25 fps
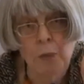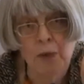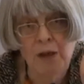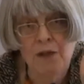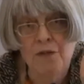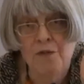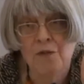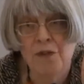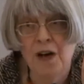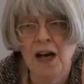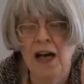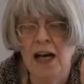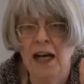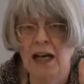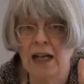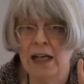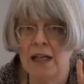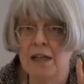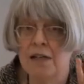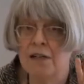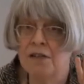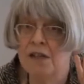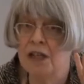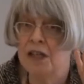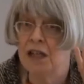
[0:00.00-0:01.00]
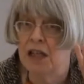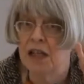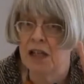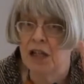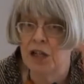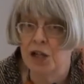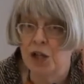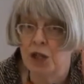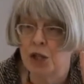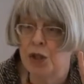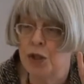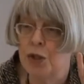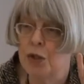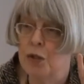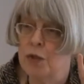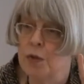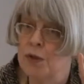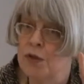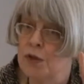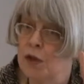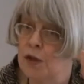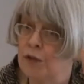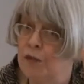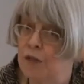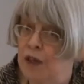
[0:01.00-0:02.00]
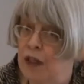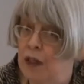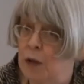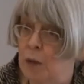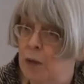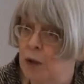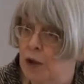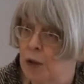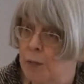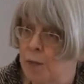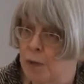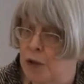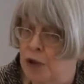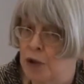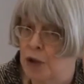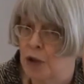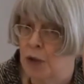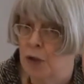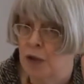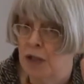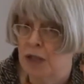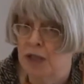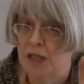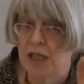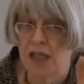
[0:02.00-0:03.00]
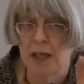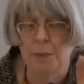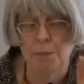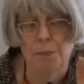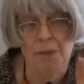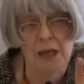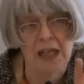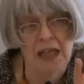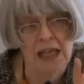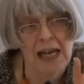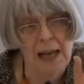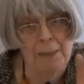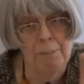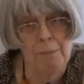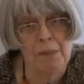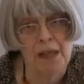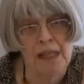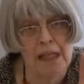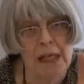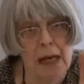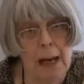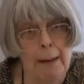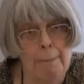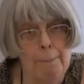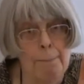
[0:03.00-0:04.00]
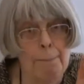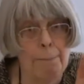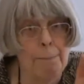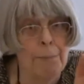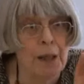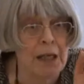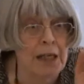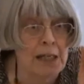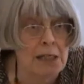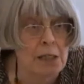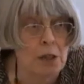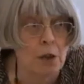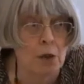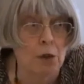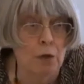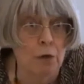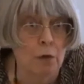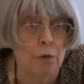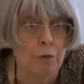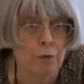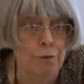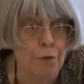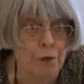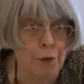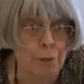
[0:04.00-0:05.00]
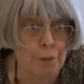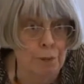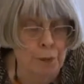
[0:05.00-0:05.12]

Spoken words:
So we find that issues of equal opportunity can become political